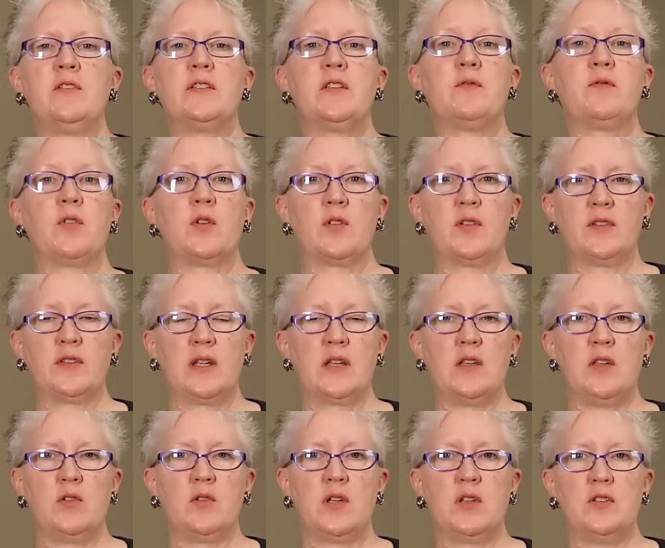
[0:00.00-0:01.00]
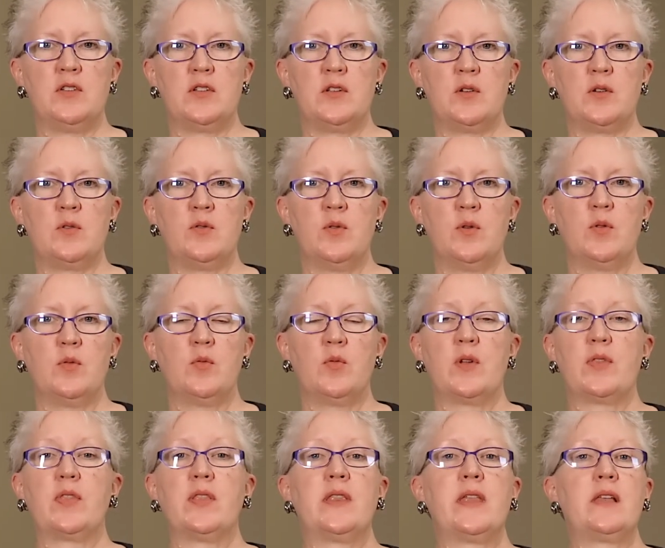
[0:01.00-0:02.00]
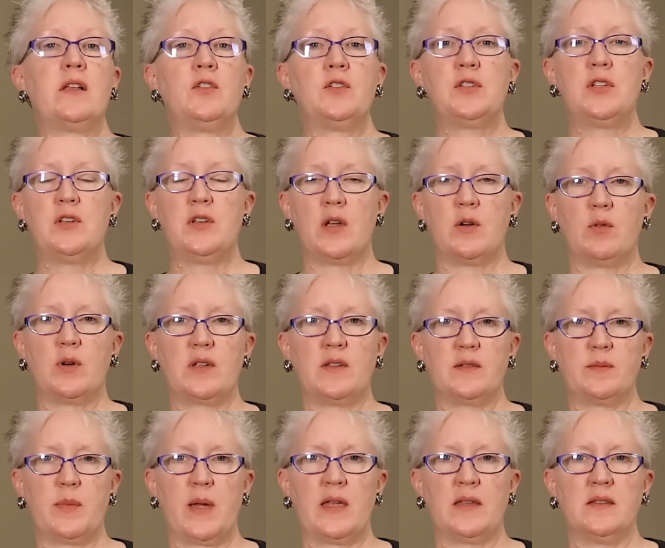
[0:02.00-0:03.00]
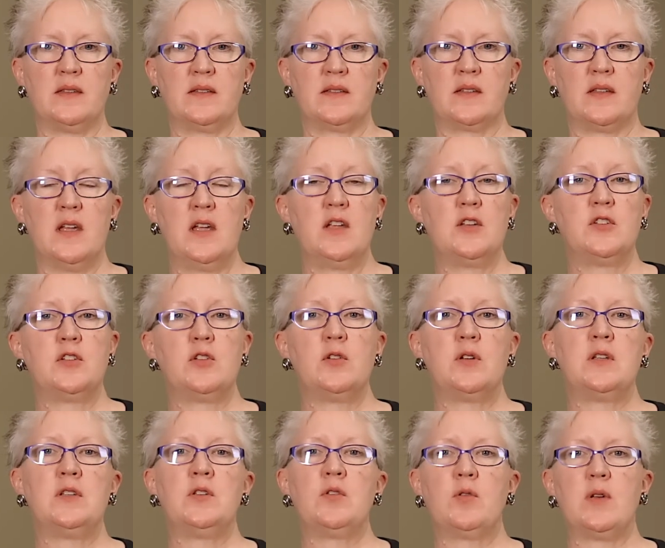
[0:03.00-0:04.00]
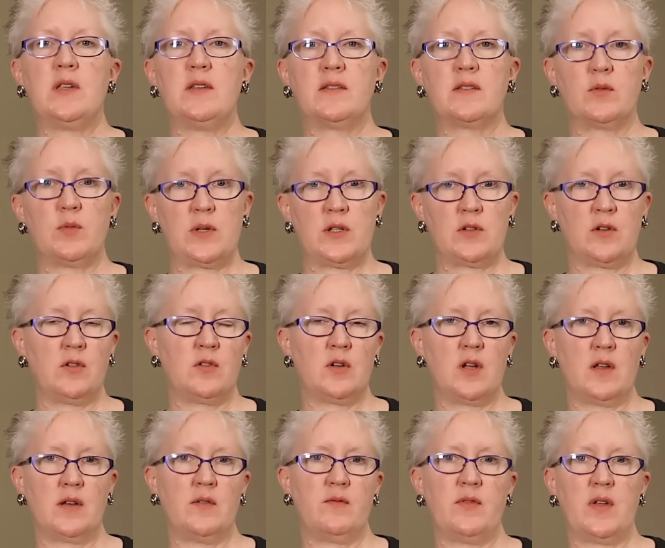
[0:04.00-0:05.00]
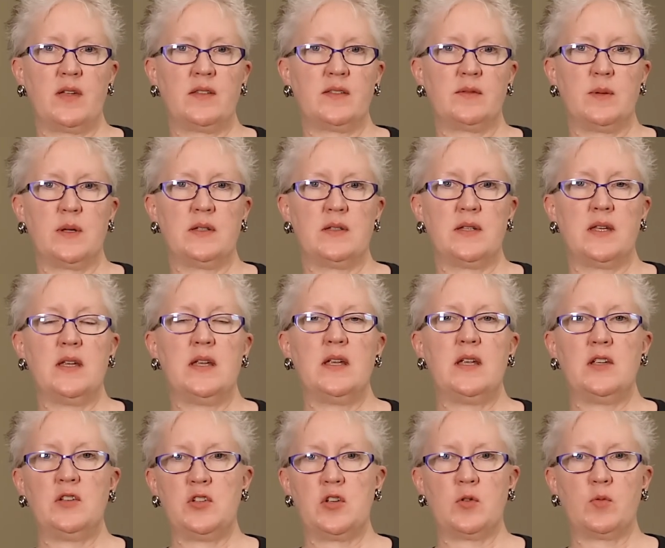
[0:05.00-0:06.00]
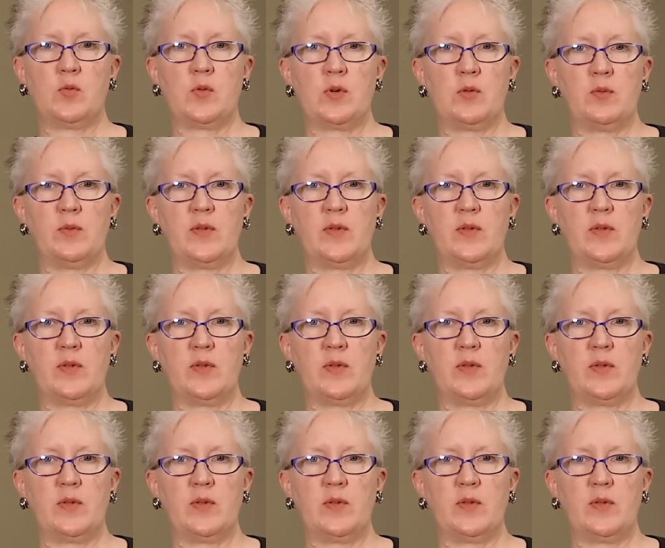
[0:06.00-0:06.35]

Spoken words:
the first thing you can do with little to no expense to increase the return on investment in your room